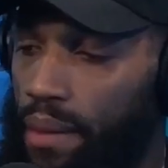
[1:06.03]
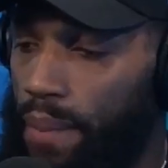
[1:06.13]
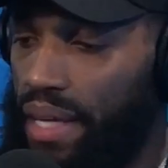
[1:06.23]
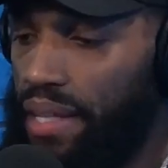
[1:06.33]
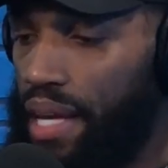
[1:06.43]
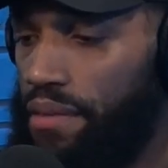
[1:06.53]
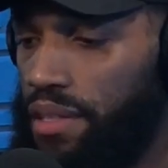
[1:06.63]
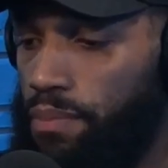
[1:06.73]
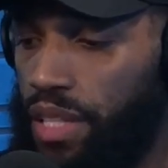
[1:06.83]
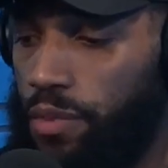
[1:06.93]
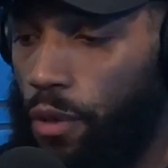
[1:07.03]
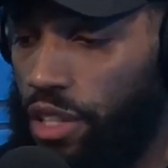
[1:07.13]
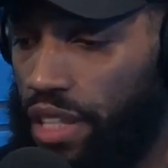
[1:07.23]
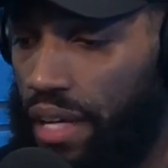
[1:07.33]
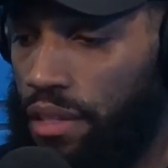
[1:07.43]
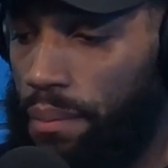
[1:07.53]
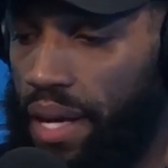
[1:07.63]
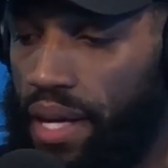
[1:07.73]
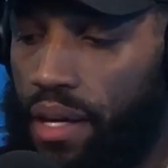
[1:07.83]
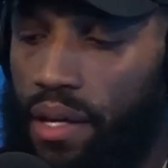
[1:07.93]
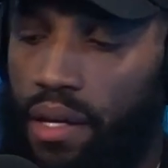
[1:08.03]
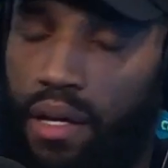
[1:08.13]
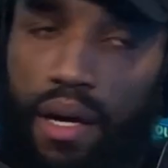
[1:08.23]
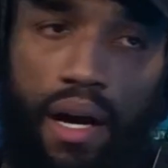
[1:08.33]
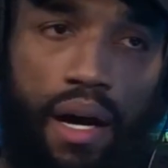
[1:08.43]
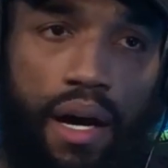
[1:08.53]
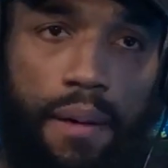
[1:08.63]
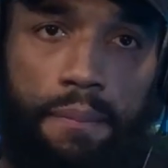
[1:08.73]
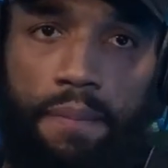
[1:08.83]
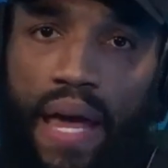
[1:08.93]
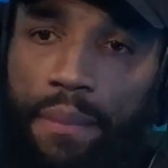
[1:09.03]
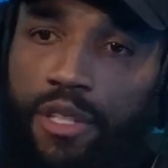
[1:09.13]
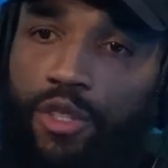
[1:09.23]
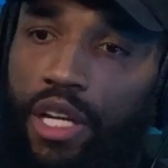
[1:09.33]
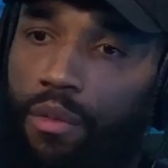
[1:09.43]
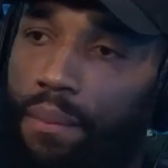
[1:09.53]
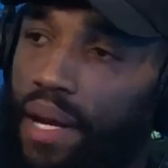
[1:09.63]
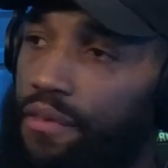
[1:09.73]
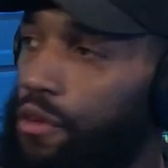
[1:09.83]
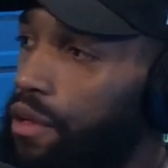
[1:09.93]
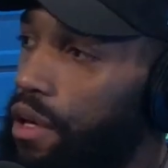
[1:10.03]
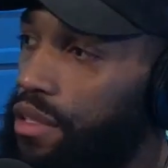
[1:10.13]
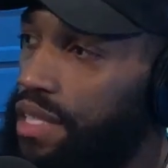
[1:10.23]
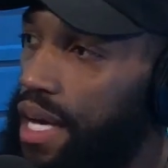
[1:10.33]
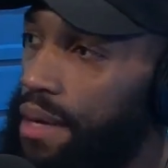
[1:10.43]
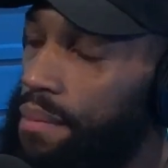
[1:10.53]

Mike Davis, Beast Boy. Shout out to Mike. I've been training with Mike for a long time.